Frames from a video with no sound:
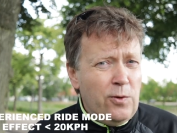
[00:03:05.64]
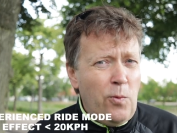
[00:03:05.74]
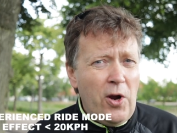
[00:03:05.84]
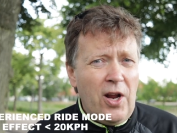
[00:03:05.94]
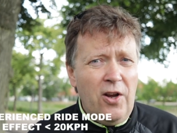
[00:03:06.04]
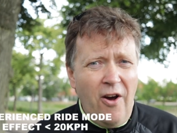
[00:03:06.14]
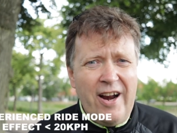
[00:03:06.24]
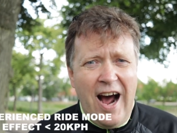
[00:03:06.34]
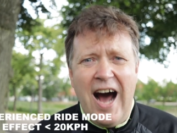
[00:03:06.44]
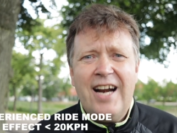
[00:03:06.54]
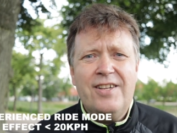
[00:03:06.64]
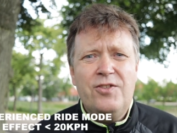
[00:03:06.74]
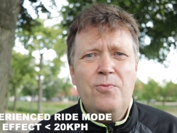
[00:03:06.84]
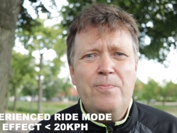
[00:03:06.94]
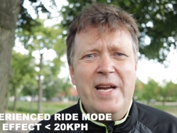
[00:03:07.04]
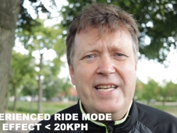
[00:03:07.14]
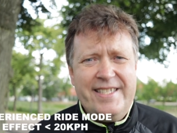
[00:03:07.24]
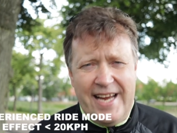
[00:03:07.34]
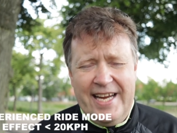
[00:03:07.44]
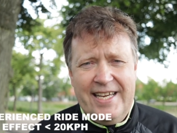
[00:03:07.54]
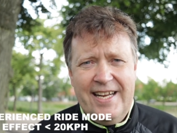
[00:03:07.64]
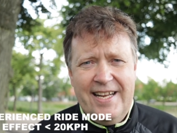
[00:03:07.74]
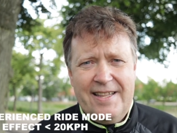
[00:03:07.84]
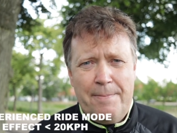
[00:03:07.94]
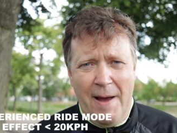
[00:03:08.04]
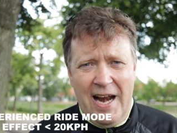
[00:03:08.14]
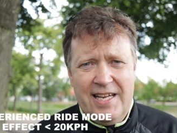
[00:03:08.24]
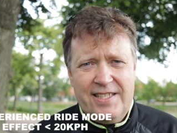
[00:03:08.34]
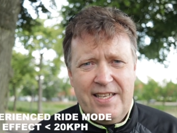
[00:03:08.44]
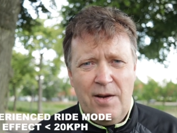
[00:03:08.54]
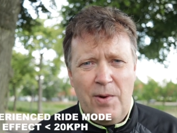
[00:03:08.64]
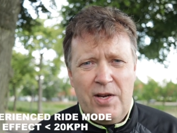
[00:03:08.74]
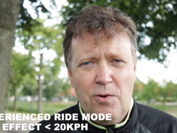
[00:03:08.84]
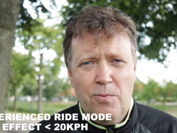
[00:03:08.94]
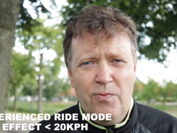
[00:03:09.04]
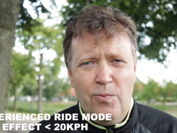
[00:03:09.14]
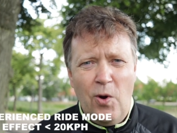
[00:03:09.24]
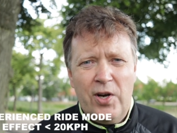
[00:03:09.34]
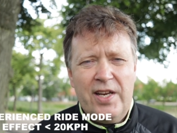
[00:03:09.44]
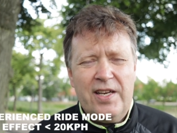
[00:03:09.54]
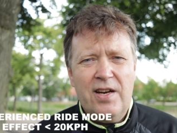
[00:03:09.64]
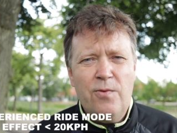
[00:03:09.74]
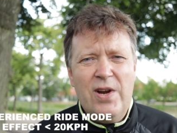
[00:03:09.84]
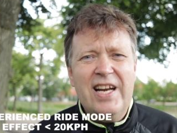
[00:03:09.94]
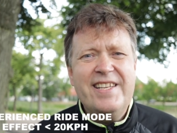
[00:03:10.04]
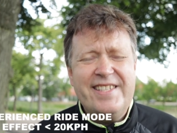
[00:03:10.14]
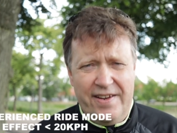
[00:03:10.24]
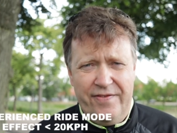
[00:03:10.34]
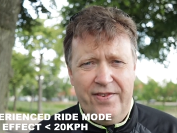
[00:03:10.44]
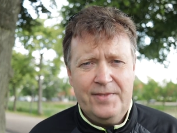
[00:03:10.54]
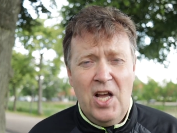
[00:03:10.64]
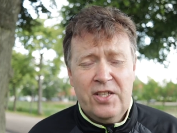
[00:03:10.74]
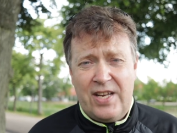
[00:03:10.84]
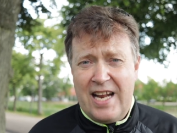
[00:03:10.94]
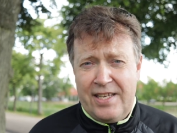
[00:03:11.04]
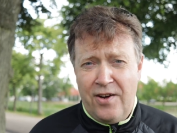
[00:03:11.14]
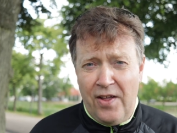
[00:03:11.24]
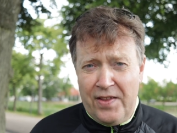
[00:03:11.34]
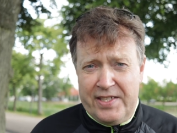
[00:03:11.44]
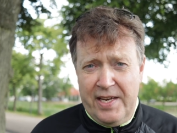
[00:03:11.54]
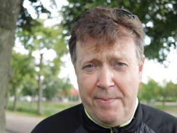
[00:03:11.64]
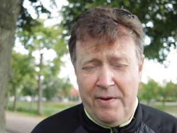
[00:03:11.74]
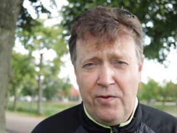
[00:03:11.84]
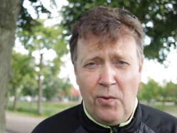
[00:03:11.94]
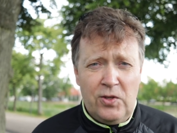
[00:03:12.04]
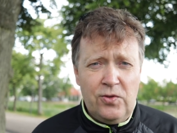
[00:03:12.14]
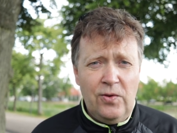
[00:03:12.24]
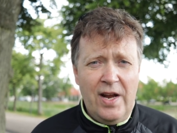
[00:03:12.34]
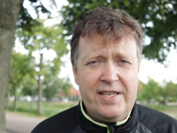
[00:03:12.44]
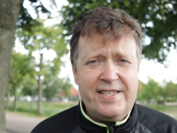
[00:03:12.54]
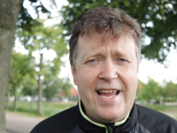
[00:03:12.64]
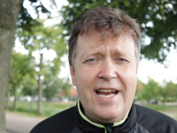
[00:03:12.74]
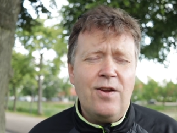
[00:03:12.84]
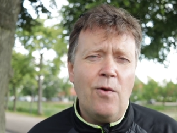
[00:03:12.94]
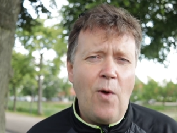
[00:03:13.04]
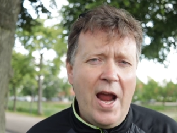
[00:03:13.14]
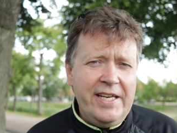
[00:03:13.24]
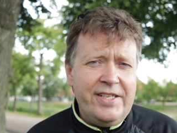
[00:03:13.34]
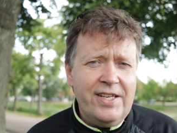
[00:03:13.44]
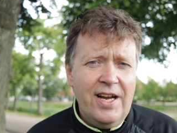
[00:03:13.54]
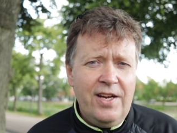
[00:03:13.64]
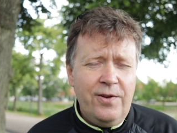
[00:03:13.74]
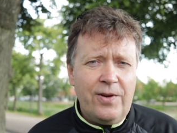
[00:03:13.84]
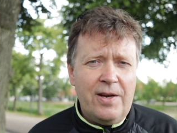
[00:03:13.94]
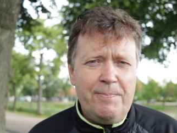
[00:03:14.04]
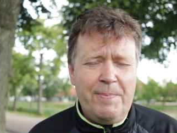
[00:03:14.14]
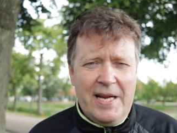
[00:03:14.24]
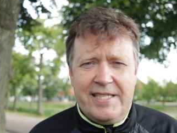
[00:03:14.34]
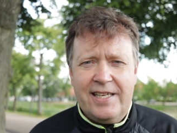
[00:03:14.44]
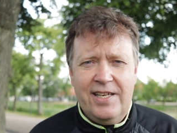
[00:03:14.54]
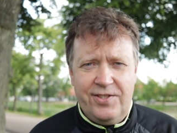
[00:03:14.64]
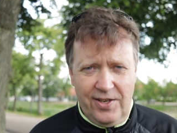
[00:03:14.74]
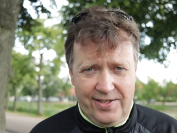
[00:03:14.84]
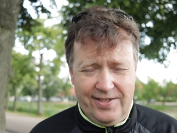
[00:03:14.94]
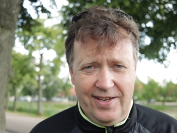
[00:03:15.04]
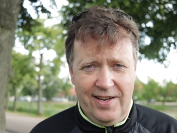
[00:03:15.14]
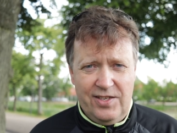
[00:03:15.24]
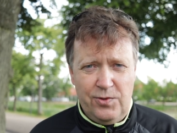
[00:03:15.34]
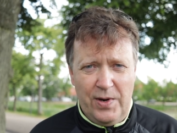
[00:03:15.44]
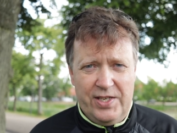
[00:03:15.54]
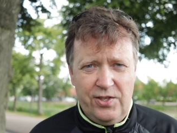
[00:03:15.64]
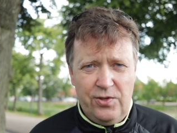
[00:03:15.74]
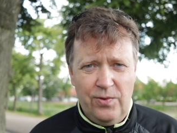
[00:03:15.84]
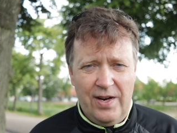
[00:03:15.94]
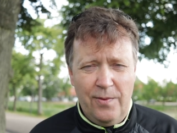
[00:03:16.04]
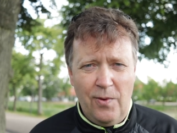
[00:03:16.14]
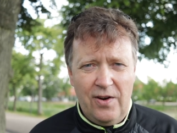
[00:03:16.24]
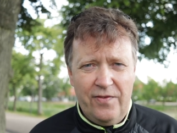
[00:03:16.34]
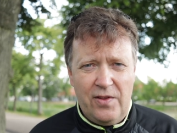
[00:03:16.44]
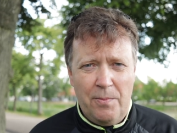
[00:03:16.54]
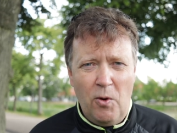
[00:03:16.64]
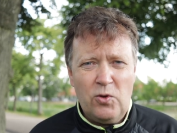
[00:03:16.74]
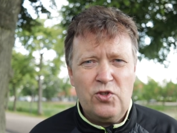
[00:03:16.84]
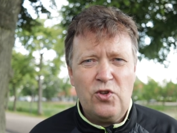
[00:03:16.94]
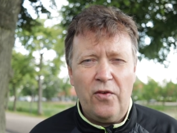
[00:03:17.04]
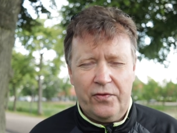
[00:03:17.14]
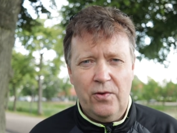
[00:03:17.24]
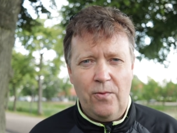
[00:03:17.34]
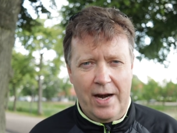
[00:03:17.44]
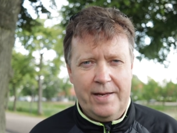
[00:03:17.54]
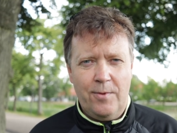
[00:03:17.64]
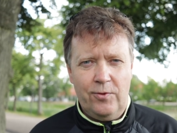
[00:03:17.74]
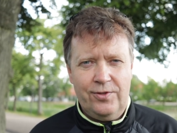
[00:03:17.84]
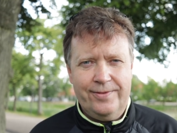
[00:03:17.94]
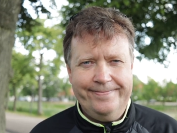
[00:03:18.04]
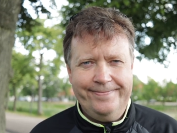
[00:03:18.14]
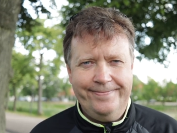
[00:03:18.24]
to work a lot harder to maintain uh, the balance when you want it really stiff. So that's another tip. If you want to extend your range, you can basically just switch to one of the more soft riding modes.